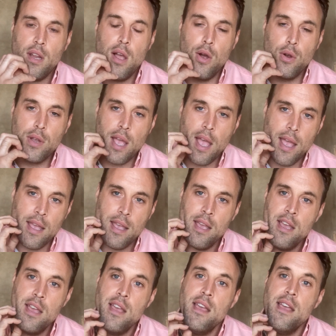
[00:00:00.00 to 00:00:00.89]
okay?
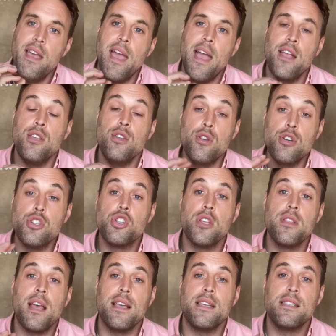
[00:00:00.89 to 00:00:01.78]
And usually
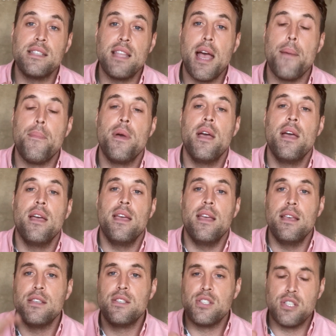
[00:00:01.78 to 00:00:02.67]
that step
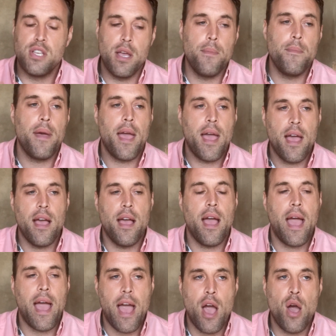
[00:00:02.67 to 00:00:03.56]
is
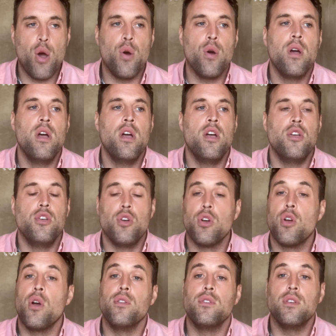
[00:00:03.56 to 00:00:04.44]
somehow you're
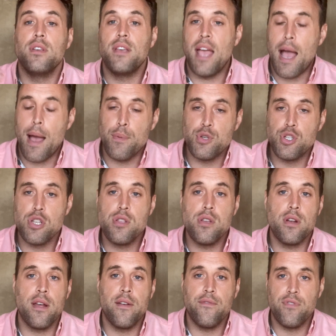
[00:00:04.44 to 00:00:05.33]
going to capture
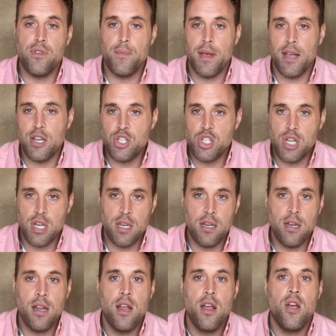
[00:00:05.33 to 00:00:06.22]
their
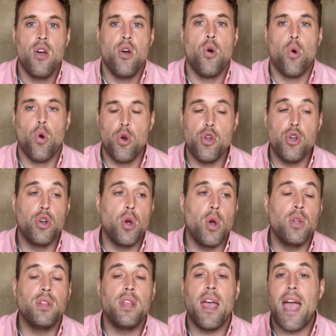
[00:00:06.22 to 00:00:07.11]
information, or you're
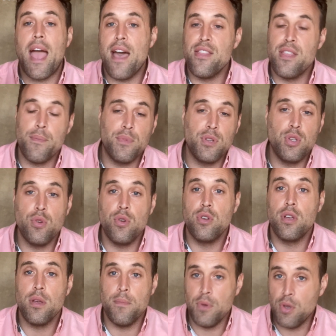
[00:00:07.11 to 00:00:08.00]
going to add them to a
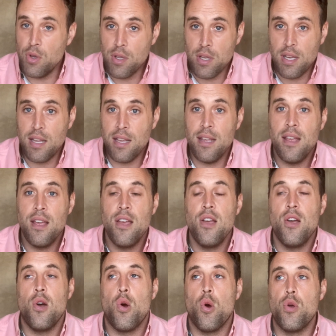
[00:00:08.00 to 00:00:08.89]
community,
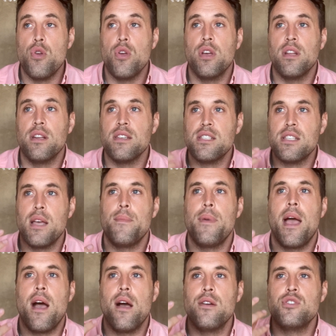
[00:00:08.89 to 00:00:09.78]
or you're going to
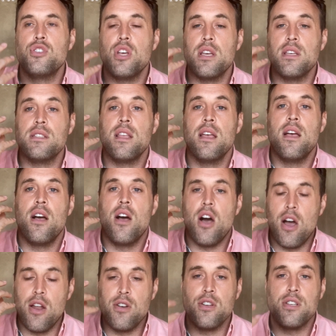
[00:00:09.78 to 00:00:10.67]
somehow just
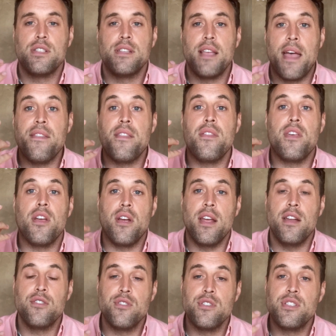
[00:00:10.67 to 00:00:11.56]
understand that they're
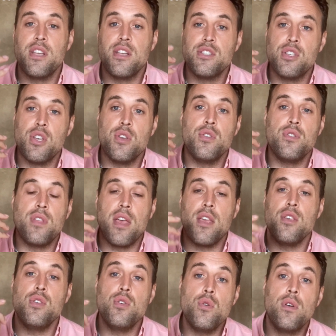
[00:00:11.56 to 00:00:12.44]
interested so that
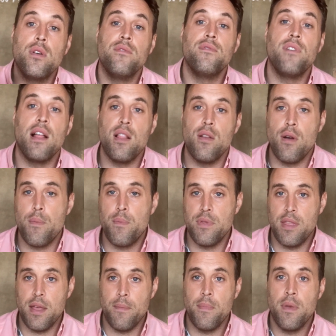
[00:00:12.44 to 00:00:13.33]
you can follow up
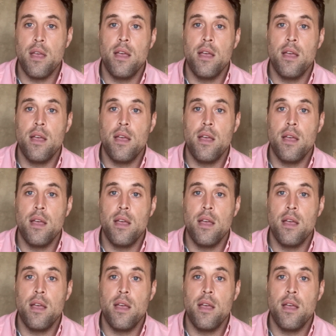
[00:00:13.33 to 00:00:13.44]
with them.